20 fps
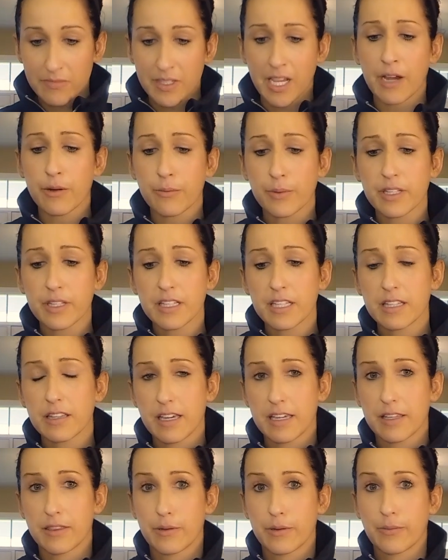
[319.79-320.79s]
I really
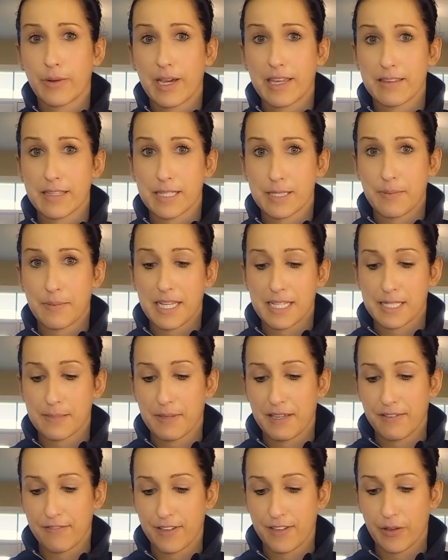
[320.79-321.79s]
like the way this makes
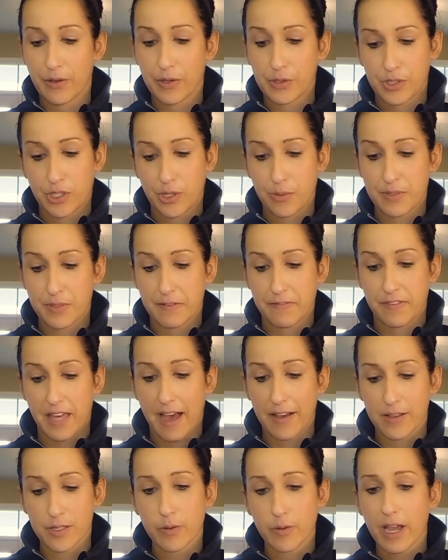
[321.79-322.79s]
me feel in terms of
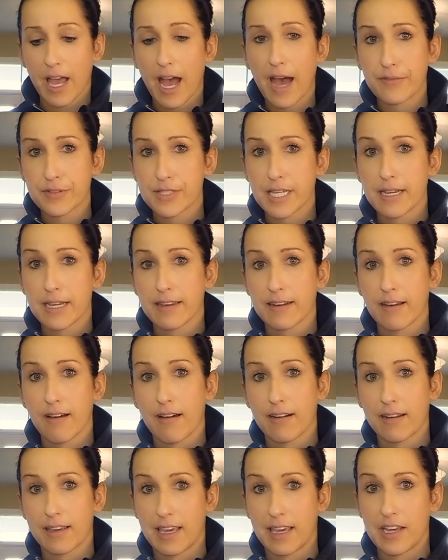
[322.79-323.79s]
that. So I have taken it
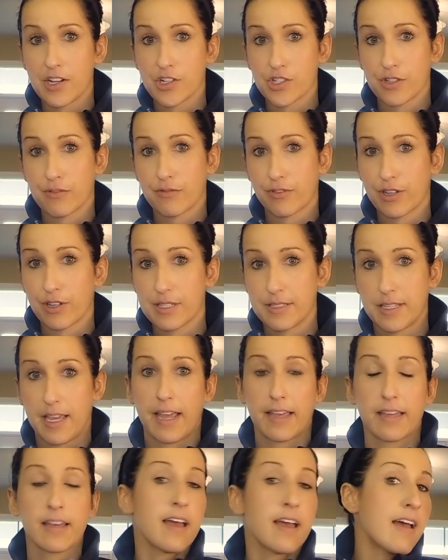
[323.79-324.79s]
on occasion for a
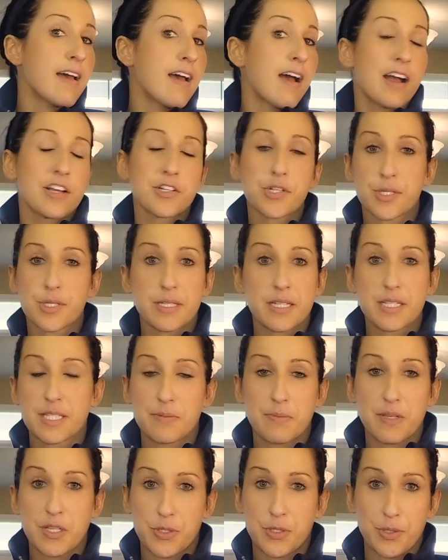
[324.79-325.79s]
day. I just need
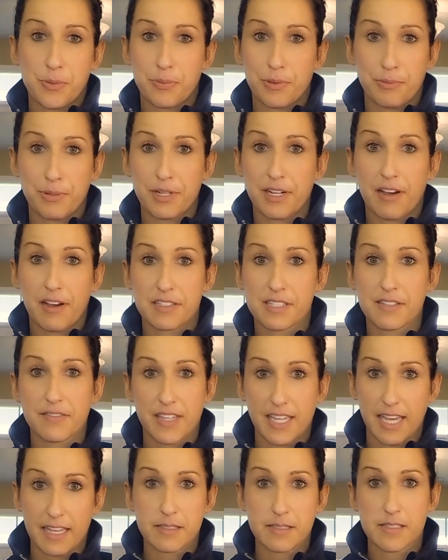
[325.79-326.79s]
to be super productive
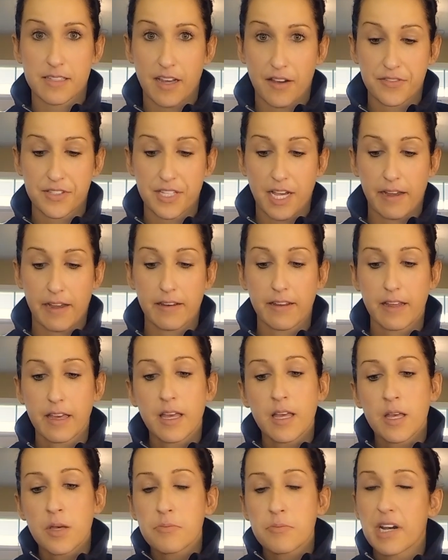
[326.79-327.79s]
and get stuff done.
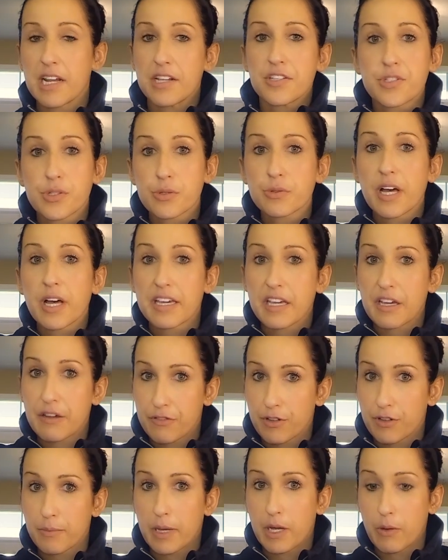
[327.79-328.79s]
But I do like
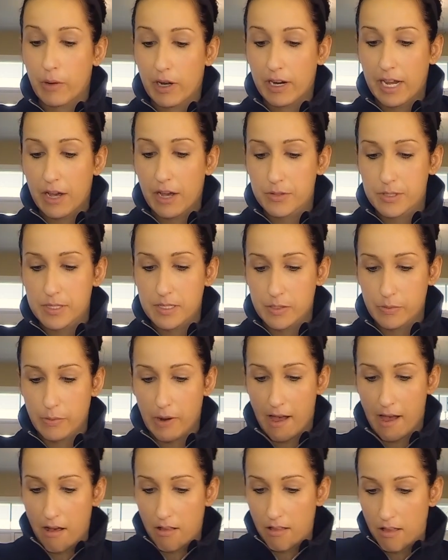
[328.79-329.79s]
it for my workouts as
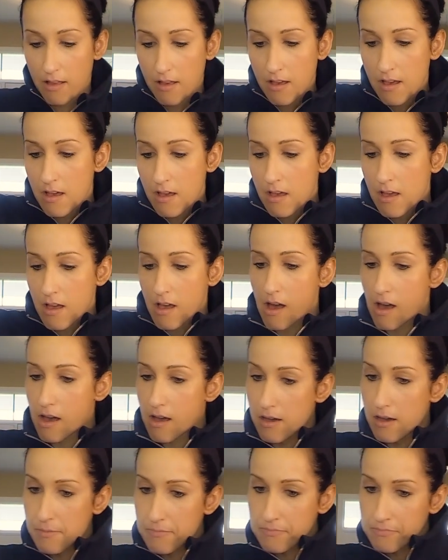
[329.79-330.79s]
well.
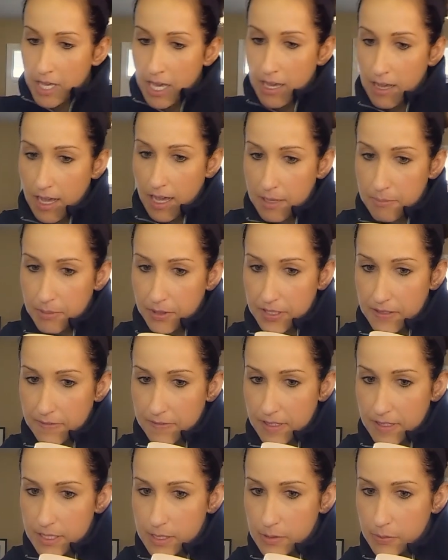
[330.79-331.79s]
Um, I believe
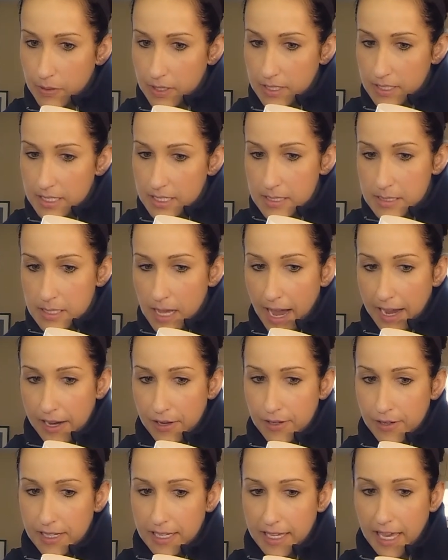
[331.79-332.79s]
this one is
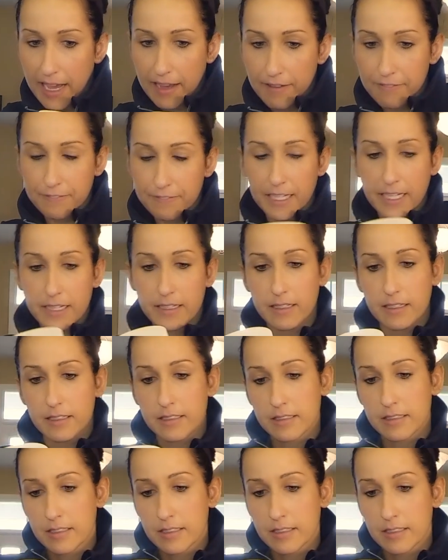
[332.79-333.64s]
higher in caffeine.